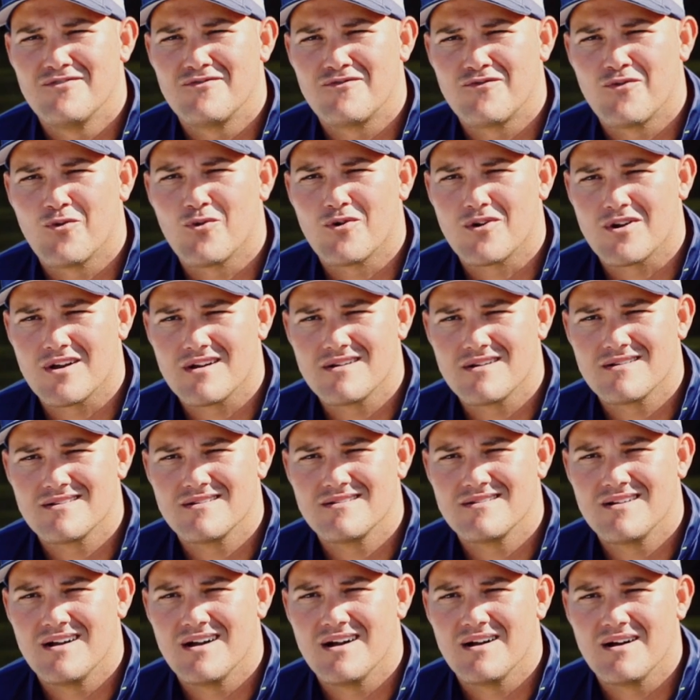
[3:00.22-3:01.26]
for
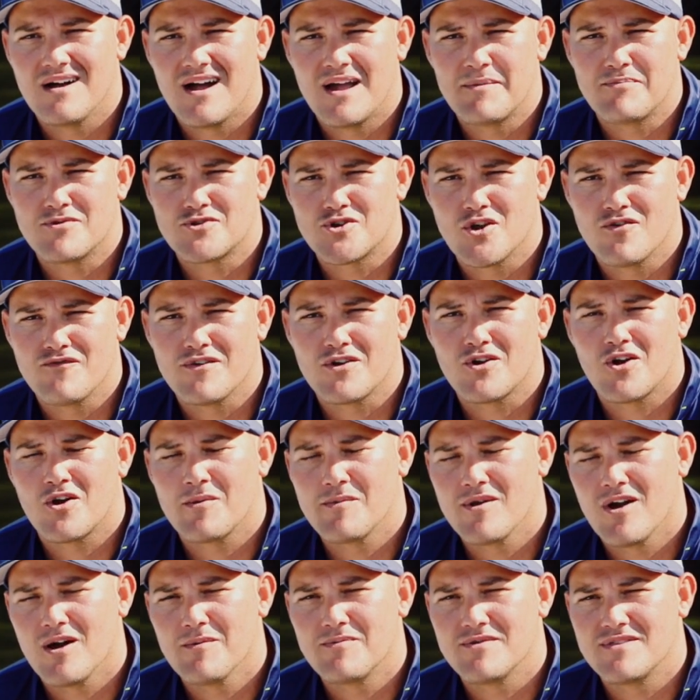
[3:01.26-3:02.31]
uh, hypertrophic
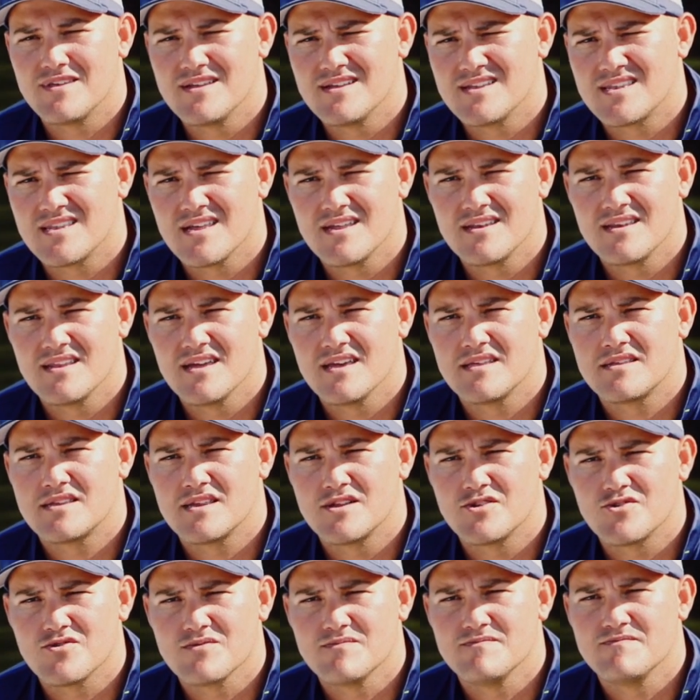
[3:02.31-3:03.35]
cardiomyopathy is sudden death
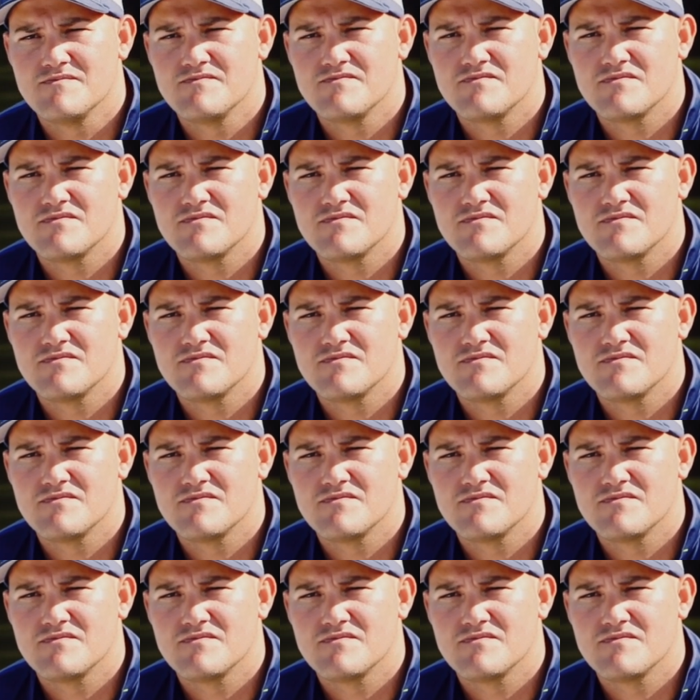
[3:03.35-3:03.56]
syndrome.